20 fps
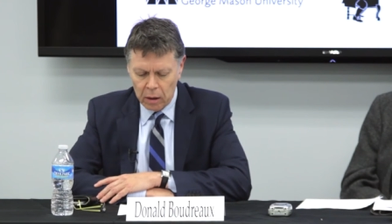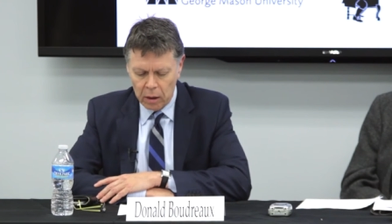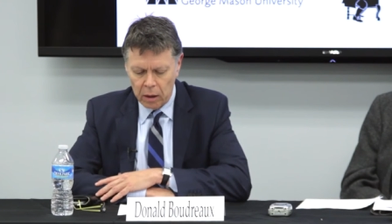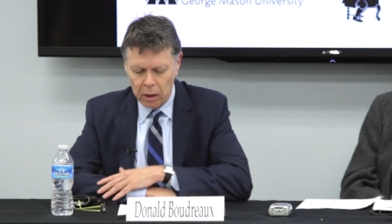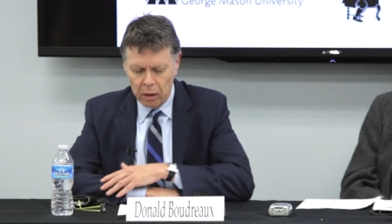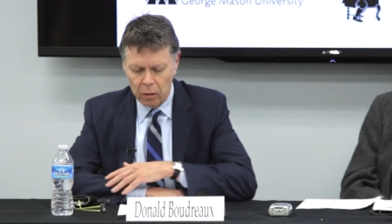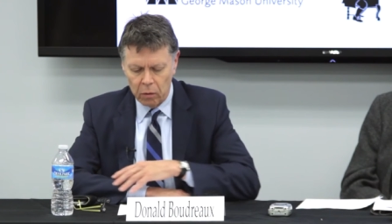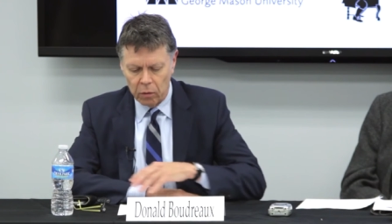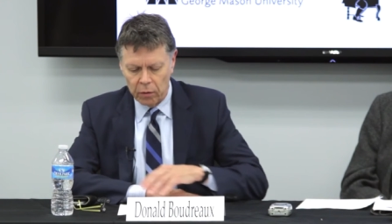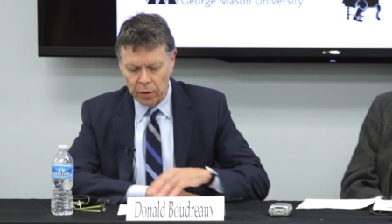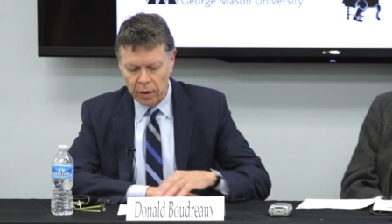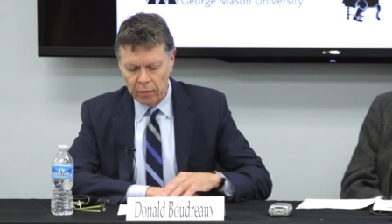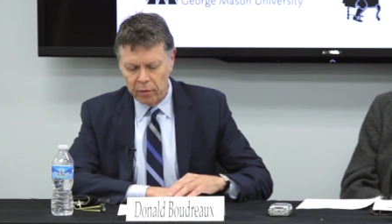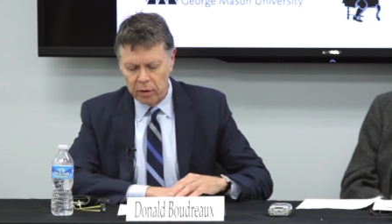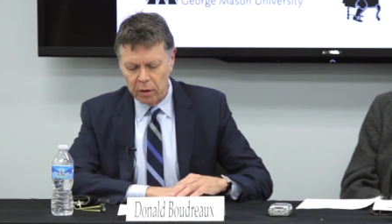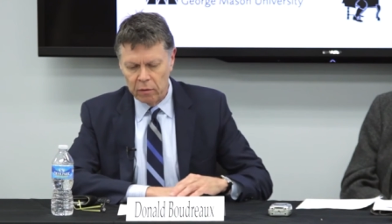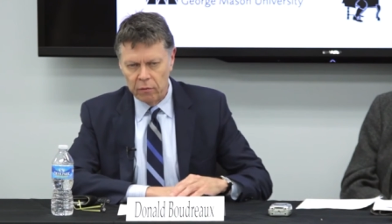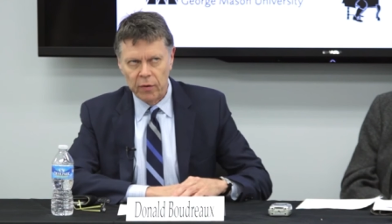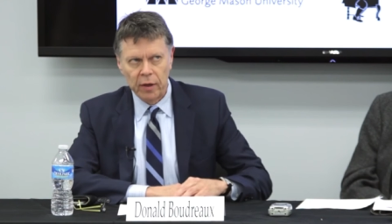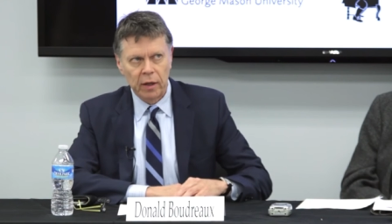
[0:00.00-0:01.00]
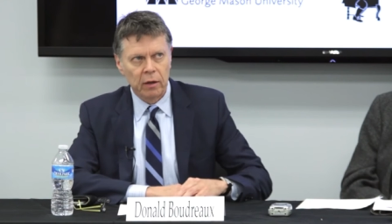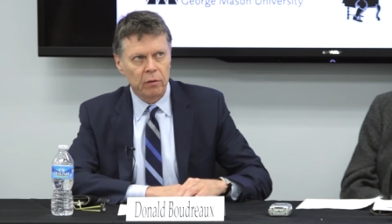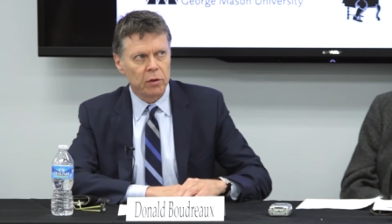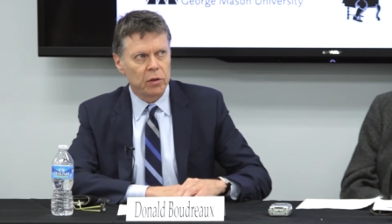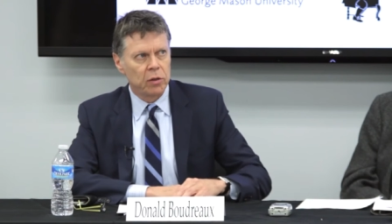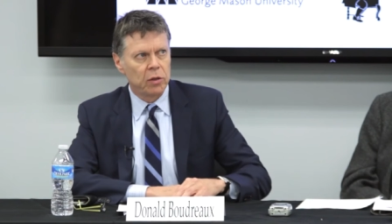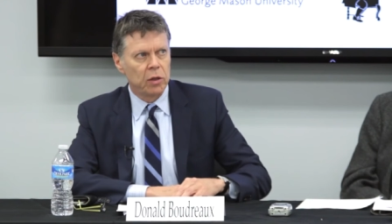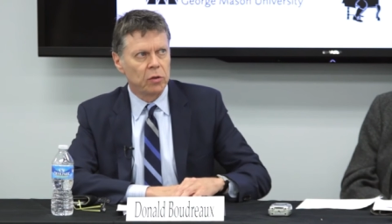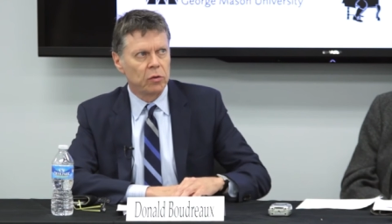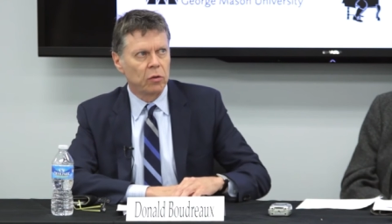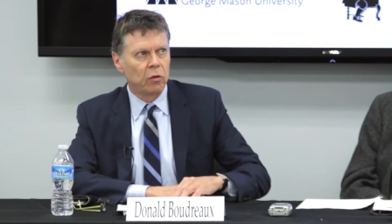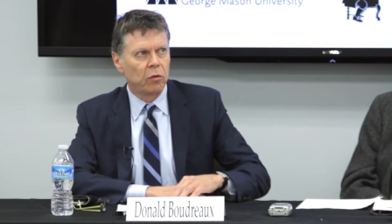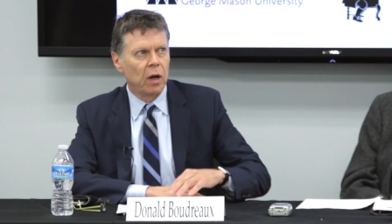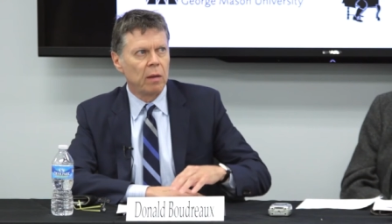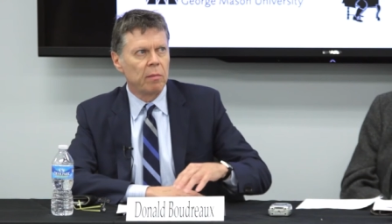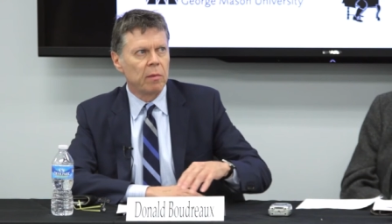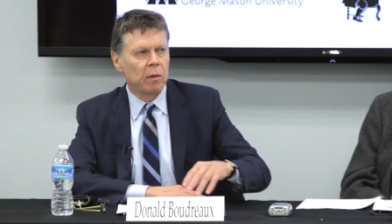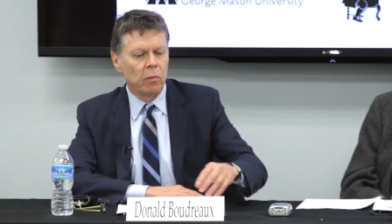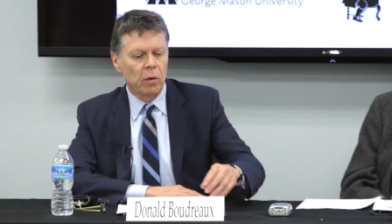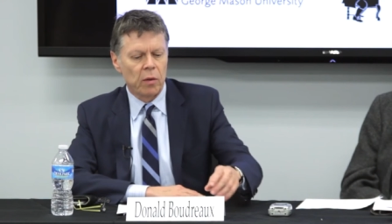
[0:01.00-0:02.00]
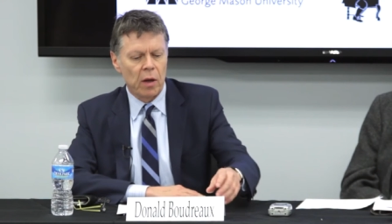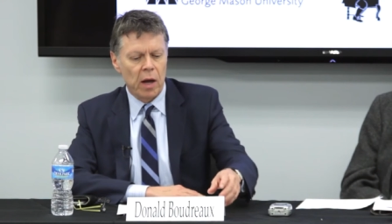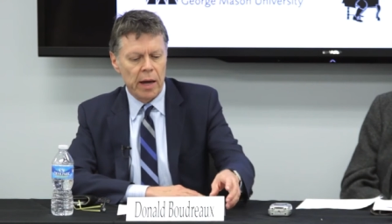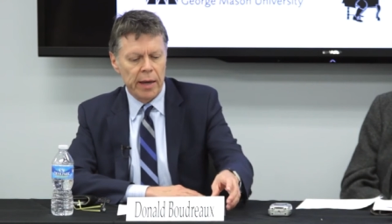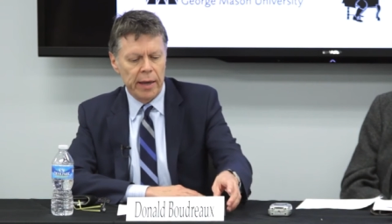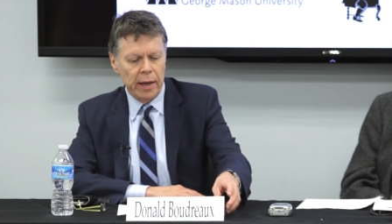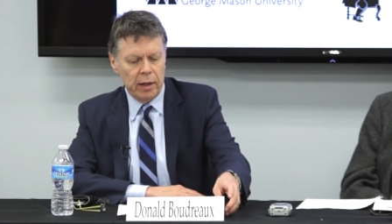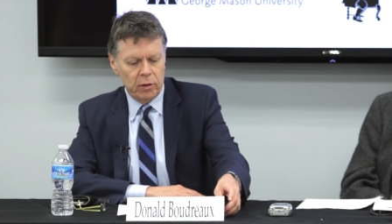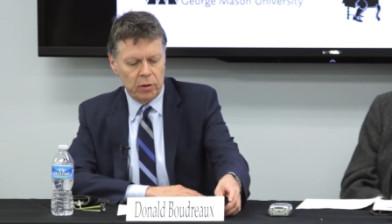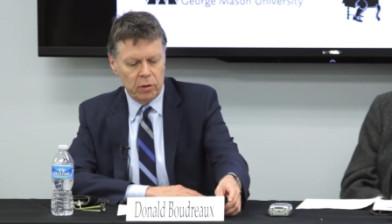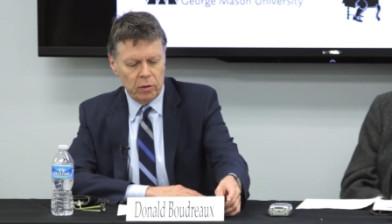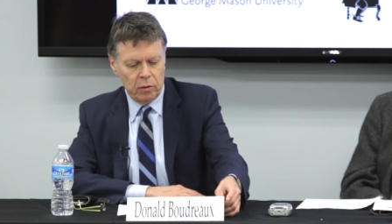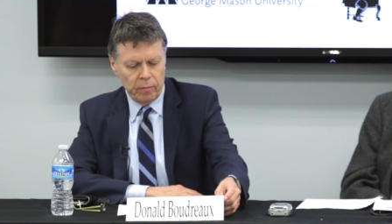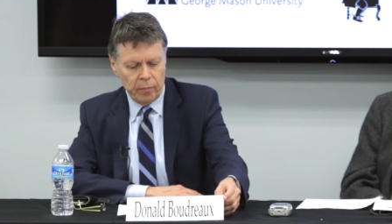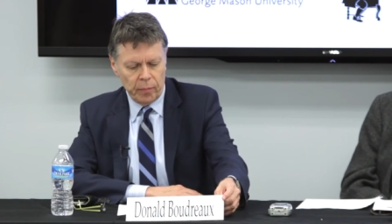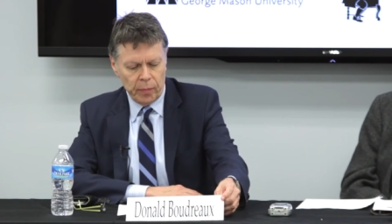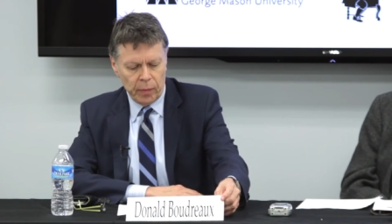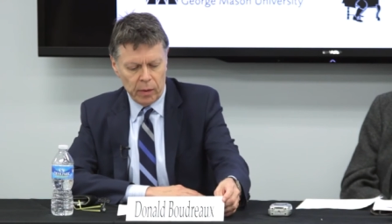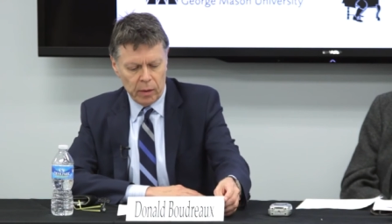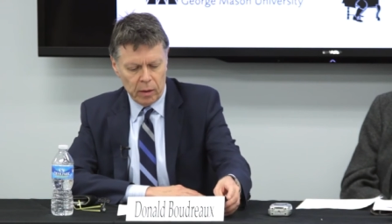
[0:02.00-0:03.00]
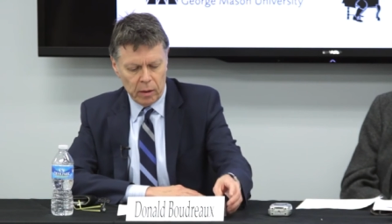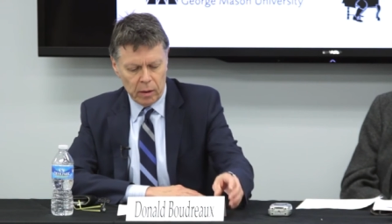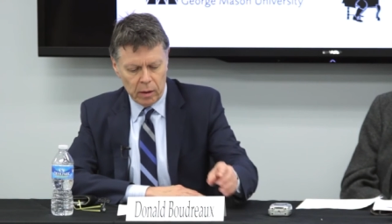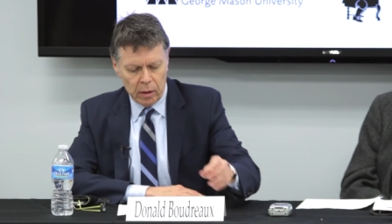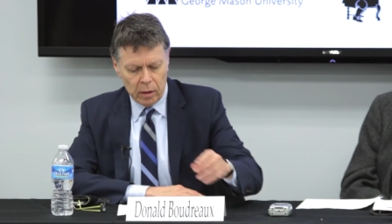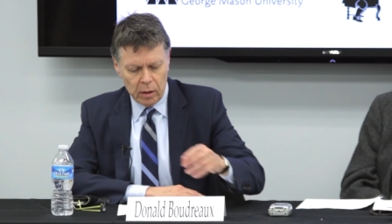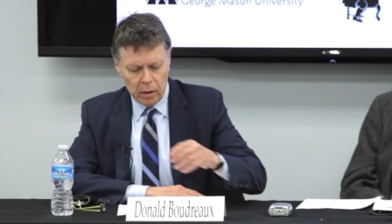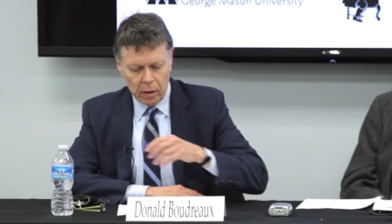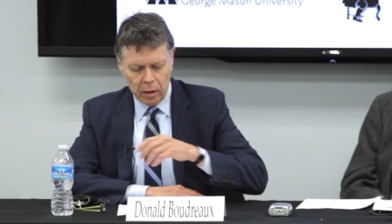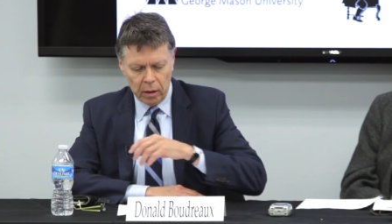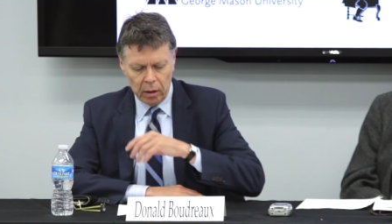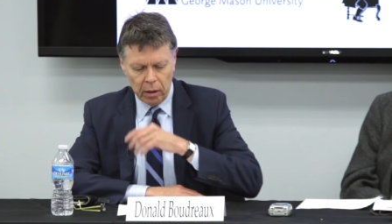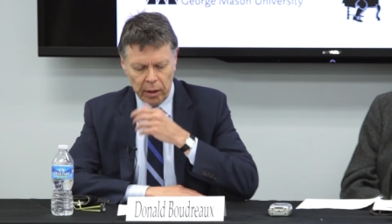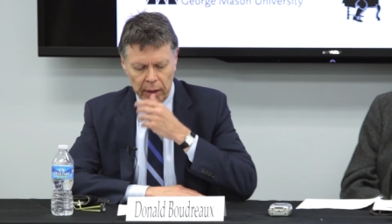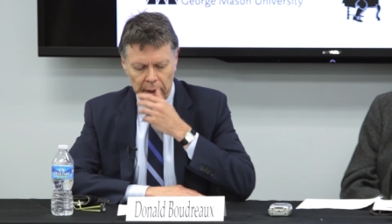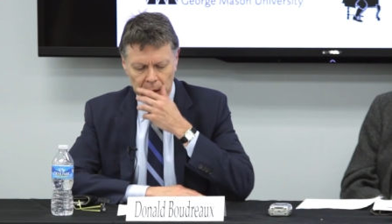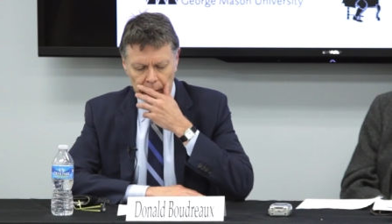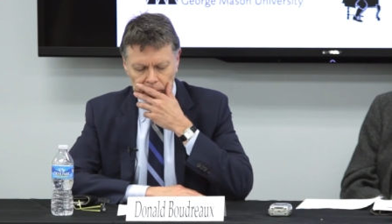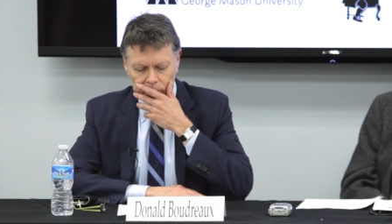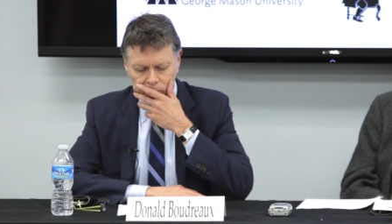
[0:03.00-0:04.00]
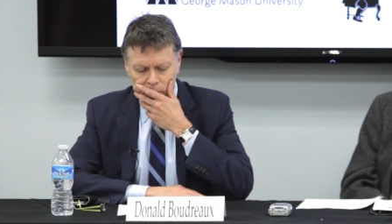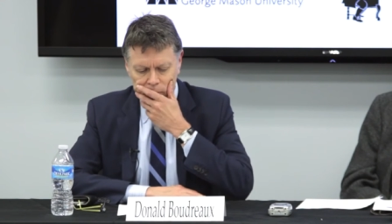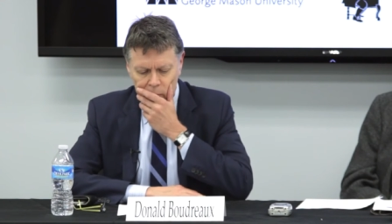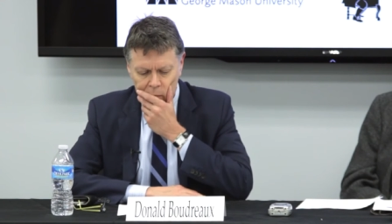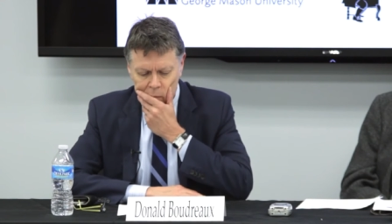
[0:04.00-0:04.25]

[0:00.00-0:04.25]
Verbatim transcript: uh, or even in vigorous disagreement with Hayek's claim.